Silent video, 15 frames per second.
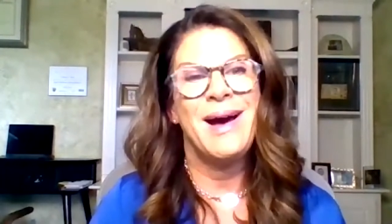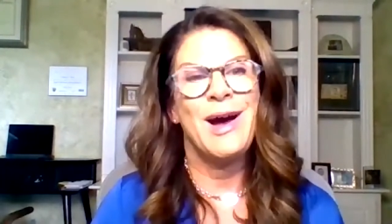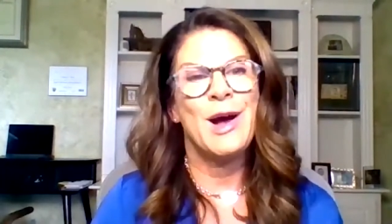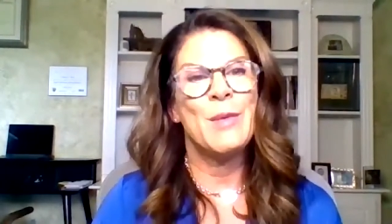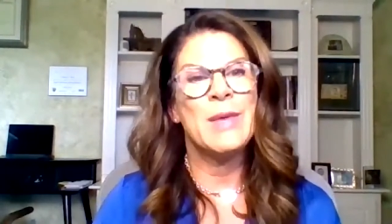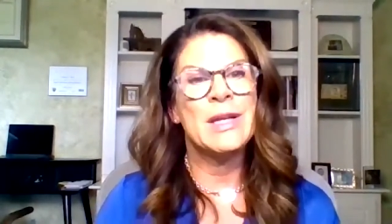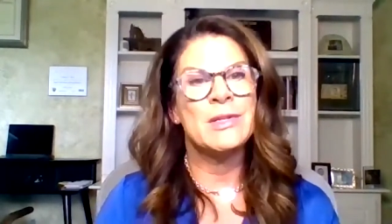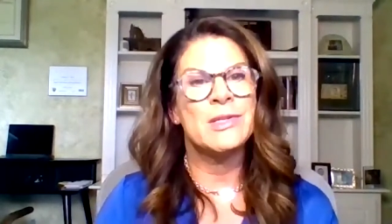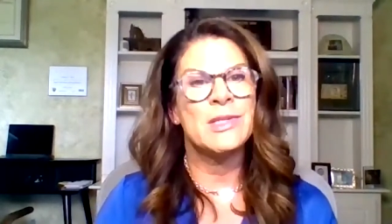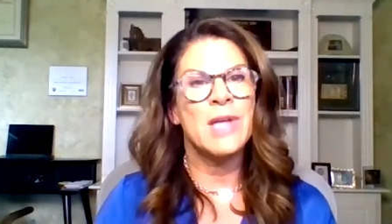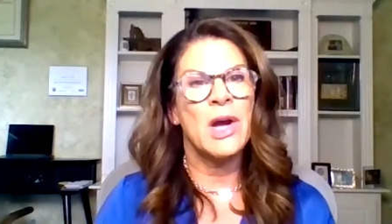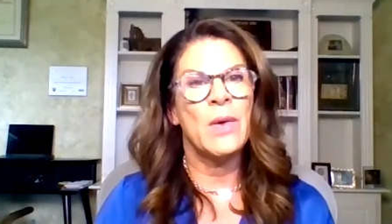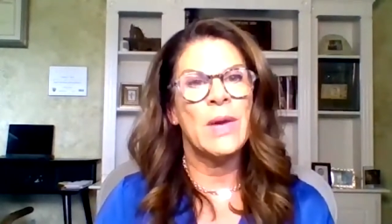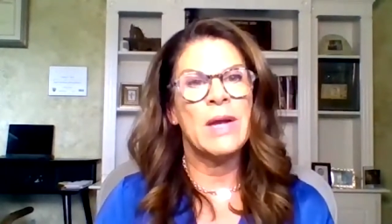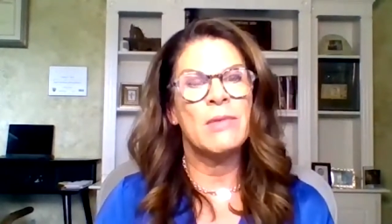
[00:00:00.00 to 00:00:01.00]
Um, and
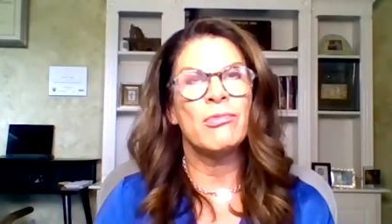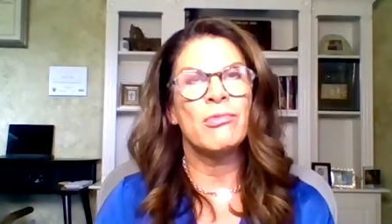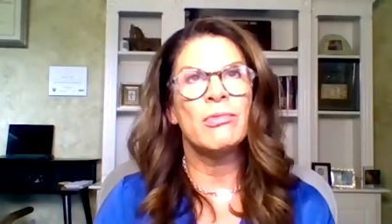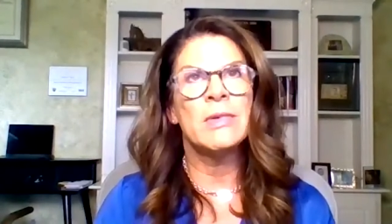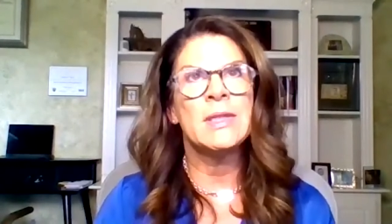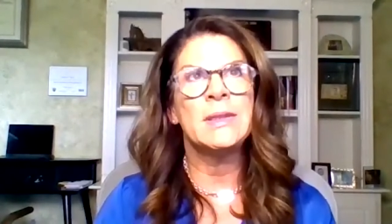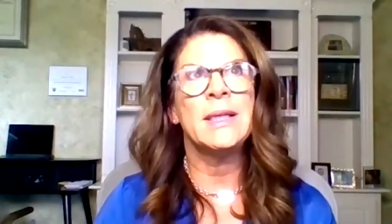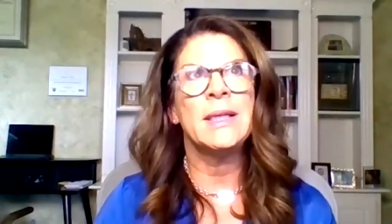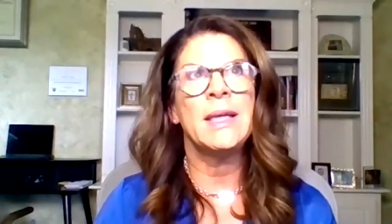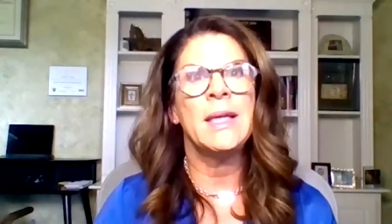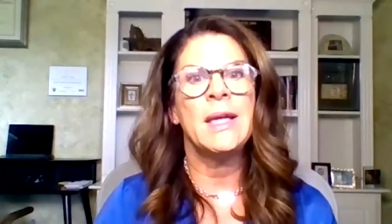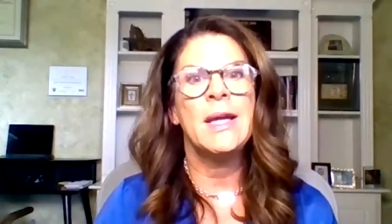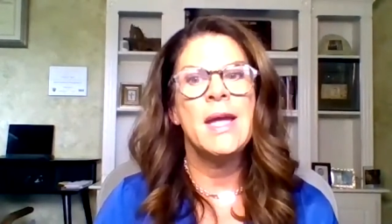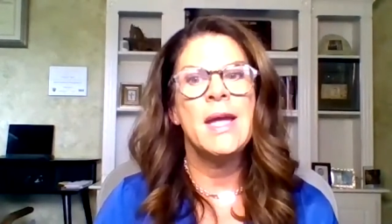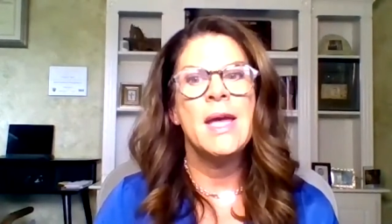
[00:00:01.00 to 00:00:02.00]
so it
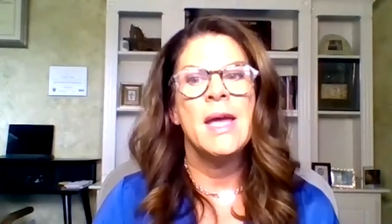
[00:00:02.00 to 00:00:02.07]
really